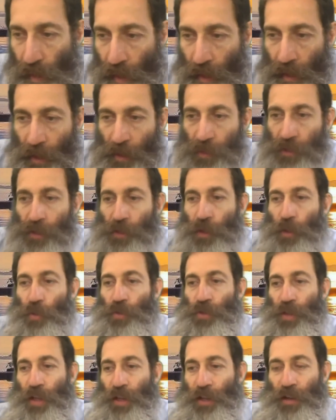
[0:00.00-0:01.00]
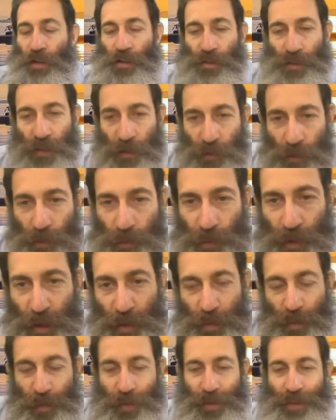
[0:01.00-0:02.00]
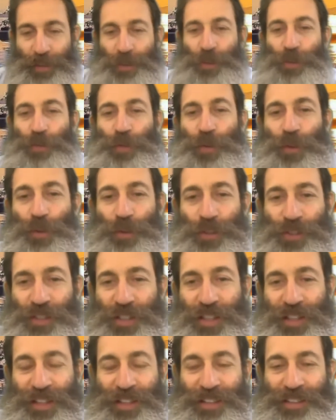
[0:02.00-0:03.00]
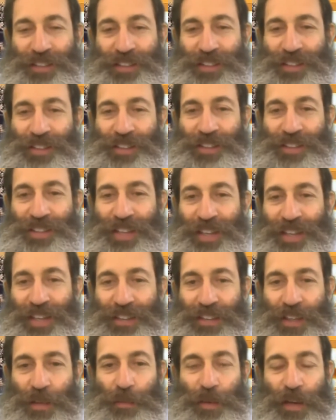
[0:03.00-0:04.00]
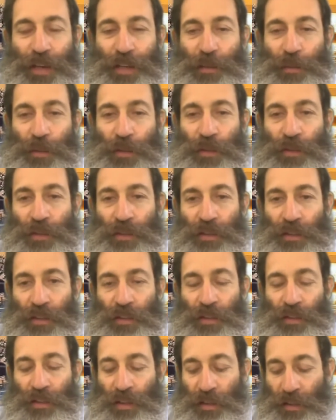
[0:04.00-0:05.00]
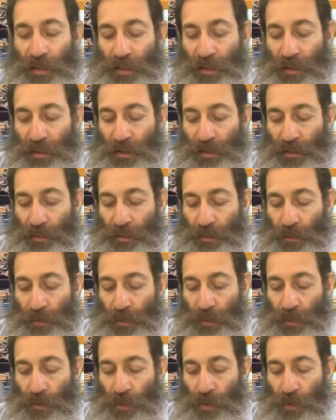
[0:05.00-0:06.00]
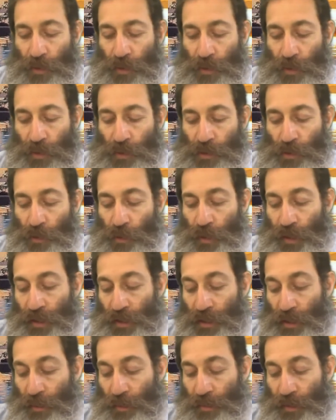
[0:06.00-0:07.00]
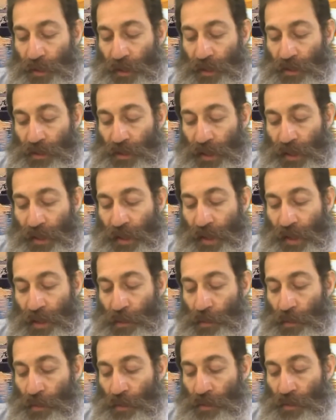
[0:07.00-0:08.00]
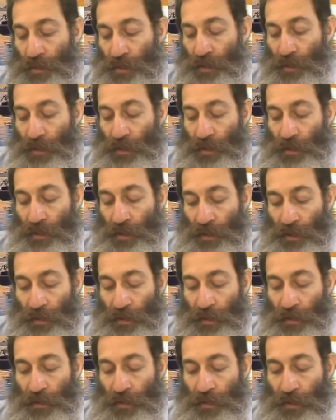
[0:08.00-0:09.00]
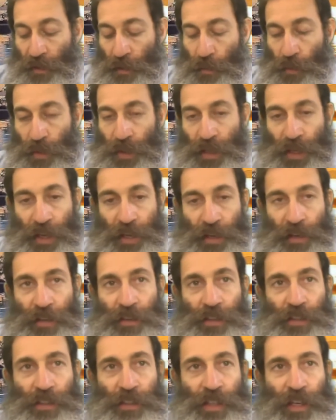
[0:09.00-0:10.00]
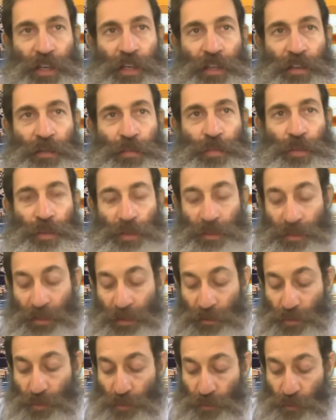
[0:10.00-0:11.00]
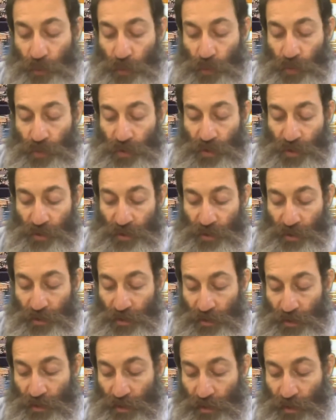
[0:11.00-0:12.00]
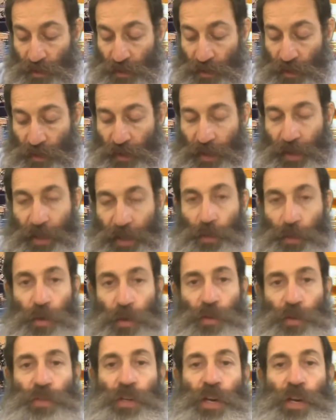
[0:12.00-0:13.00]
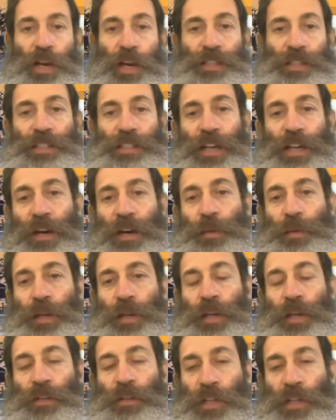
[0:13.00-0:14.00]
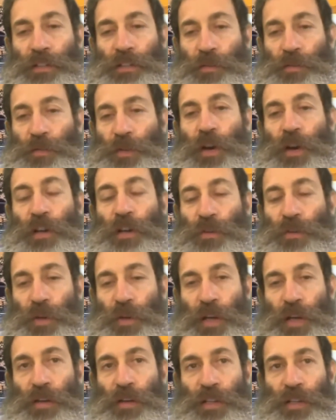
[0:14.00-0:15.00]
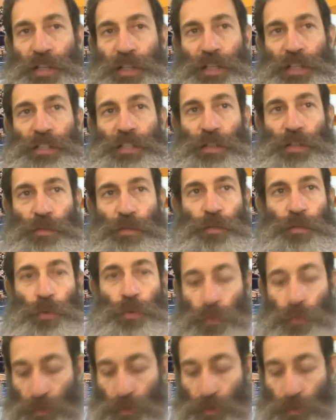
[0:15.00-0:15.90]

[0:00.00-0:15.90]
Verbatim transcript: associating ourselves with people that do foolish things. They're just like a dumb animal, uh, or or doing dumb things like animals uh, that we can't understand because that's what foolishness is. Uh, anyone who denies Yahweh and doesn't fear our Creator is a fool.